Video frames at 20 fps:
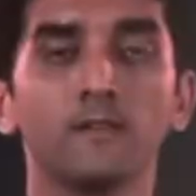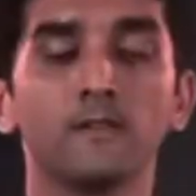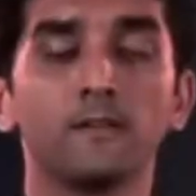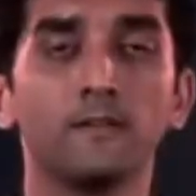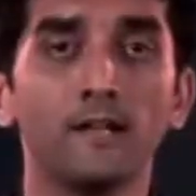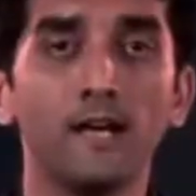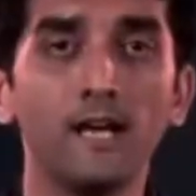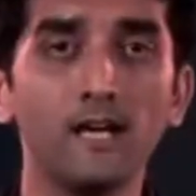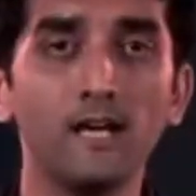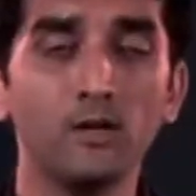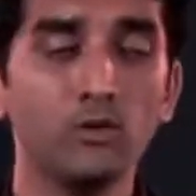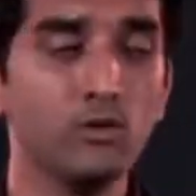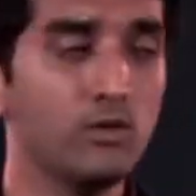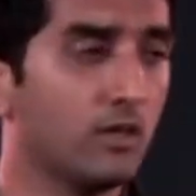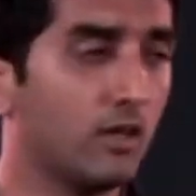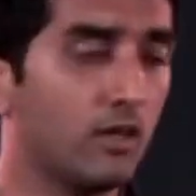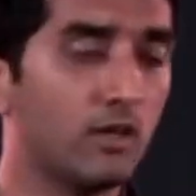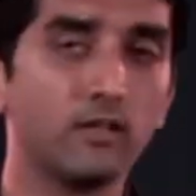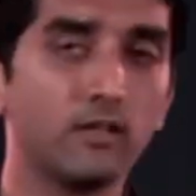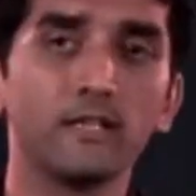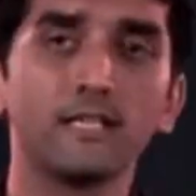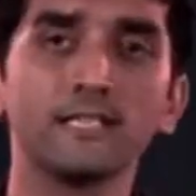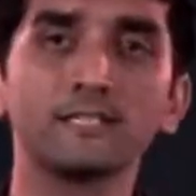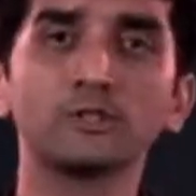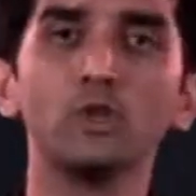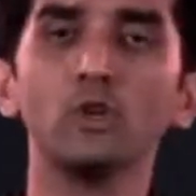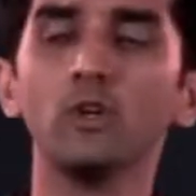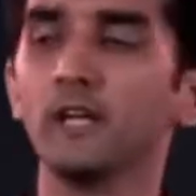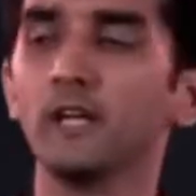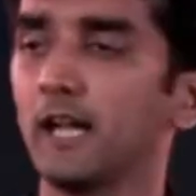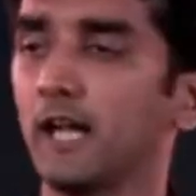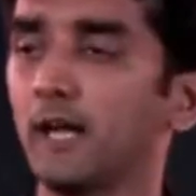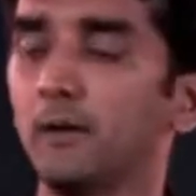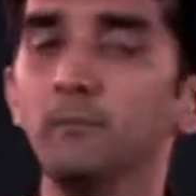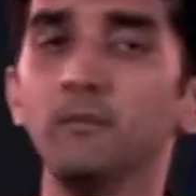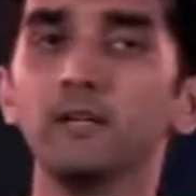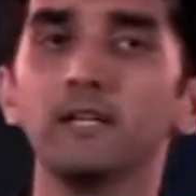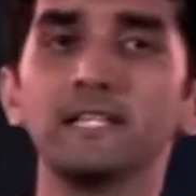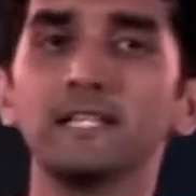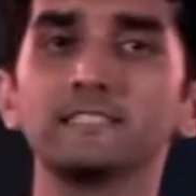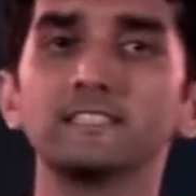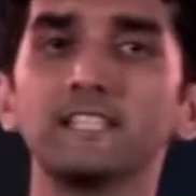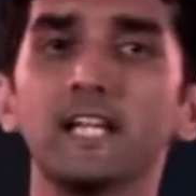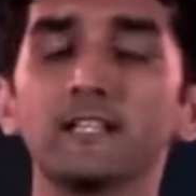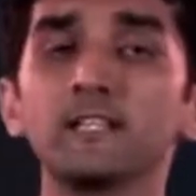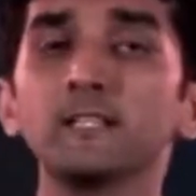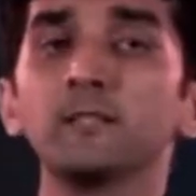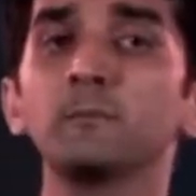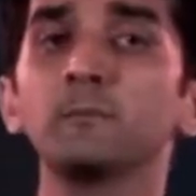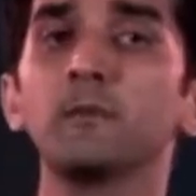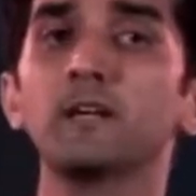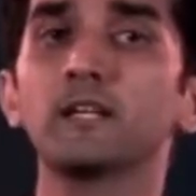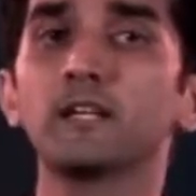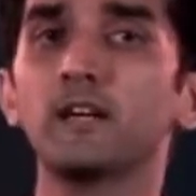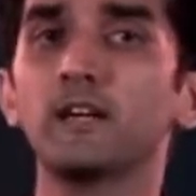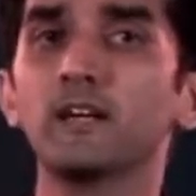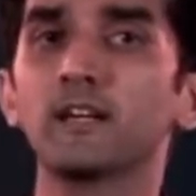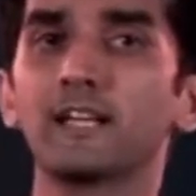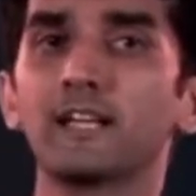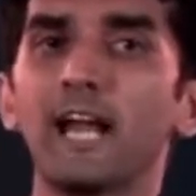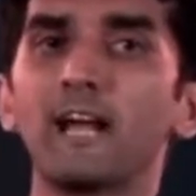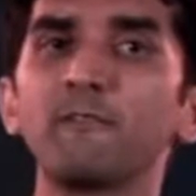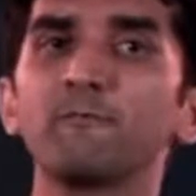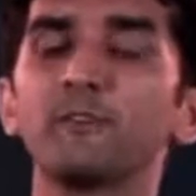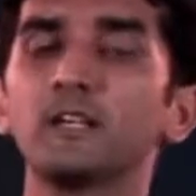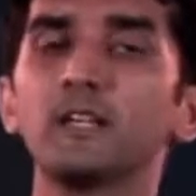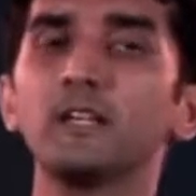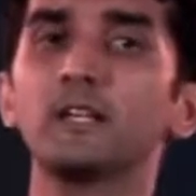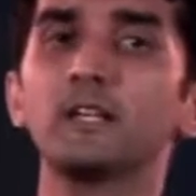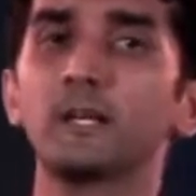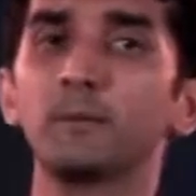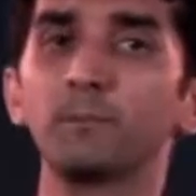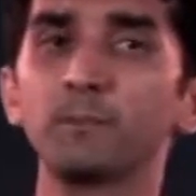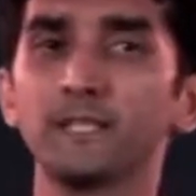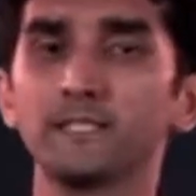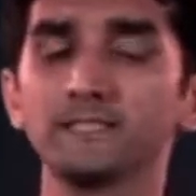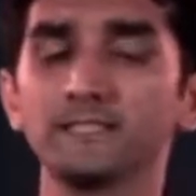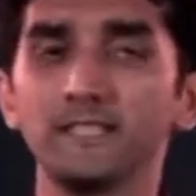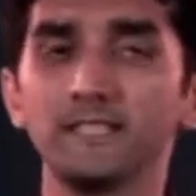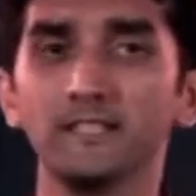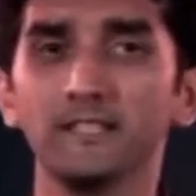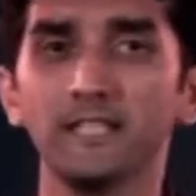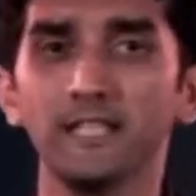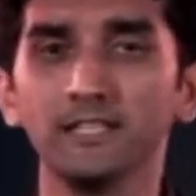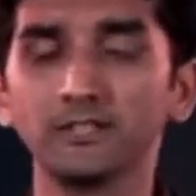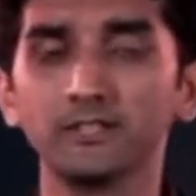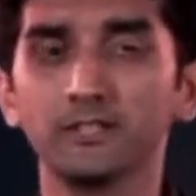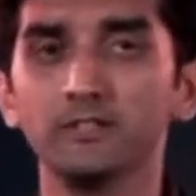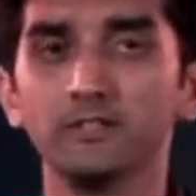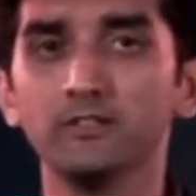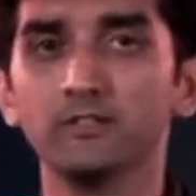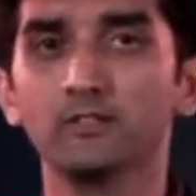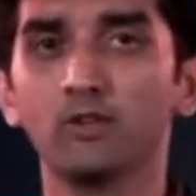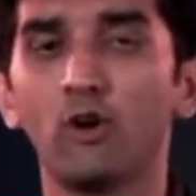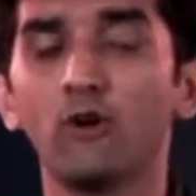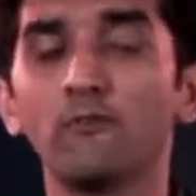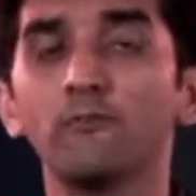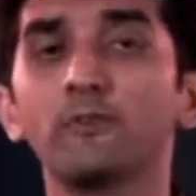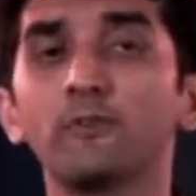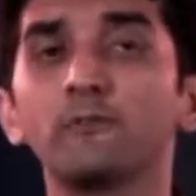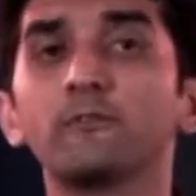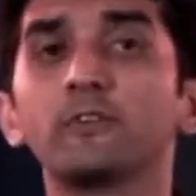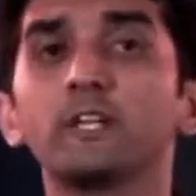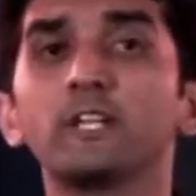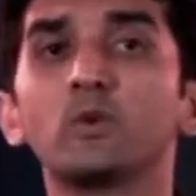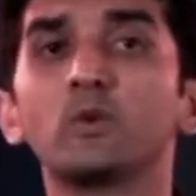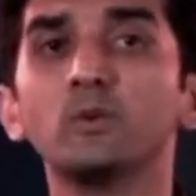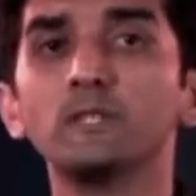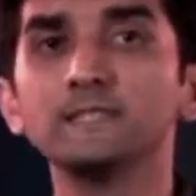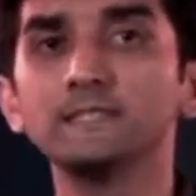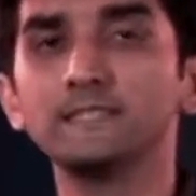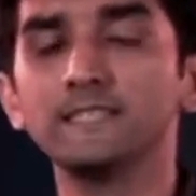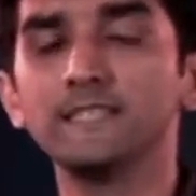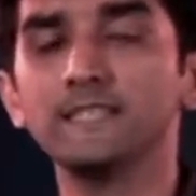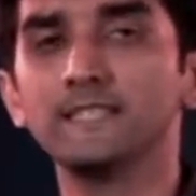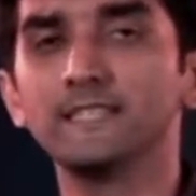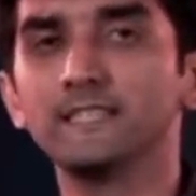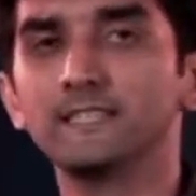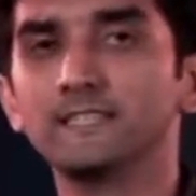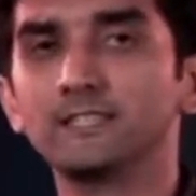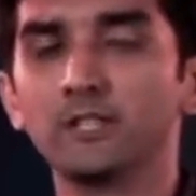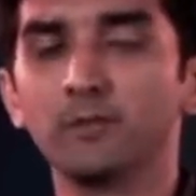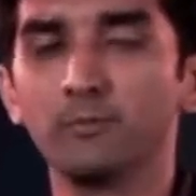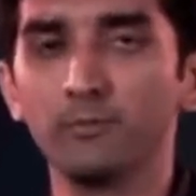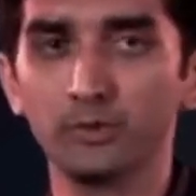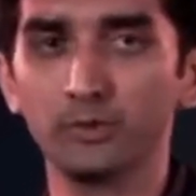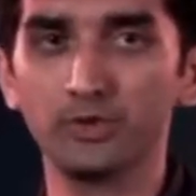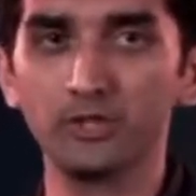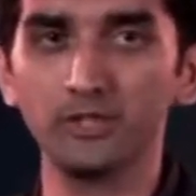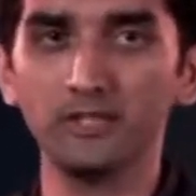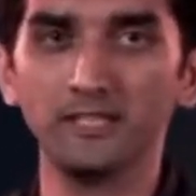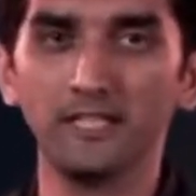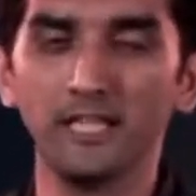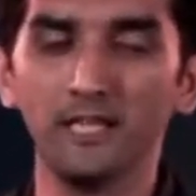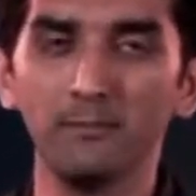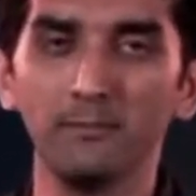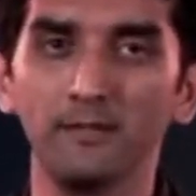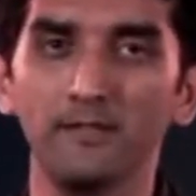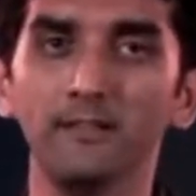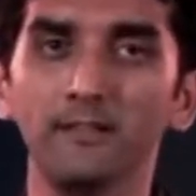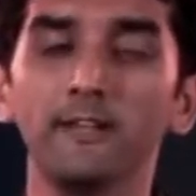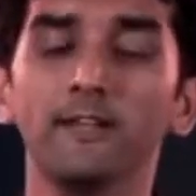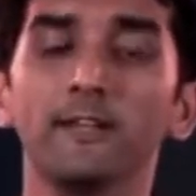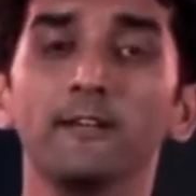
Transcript: Now a histogram is nothing but a graphical representation of a frequency distribution table,